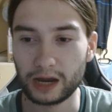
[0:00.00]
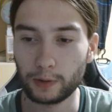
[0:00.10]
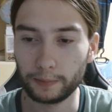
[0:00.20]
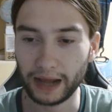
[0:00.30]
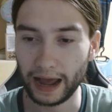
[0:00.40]
will
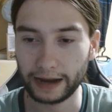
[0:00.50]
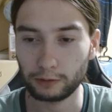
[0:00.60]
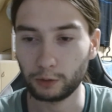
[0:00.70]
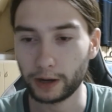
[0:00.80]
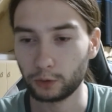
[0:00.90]
be
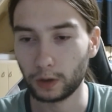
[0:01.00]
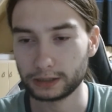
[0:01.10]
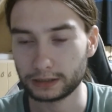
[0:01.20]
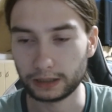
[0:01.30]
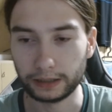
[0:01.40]
angry when you watch
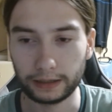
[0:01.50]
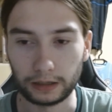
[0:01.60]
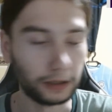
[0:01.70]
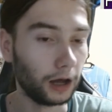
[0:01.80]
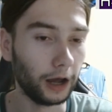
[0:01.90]
it illegally.
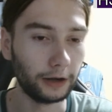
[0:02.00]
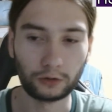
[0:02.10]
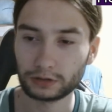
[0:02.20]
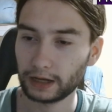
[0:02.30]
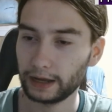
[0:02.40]
I do
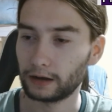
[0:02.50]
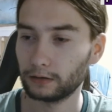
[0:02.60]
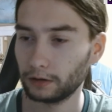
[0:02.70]
not care.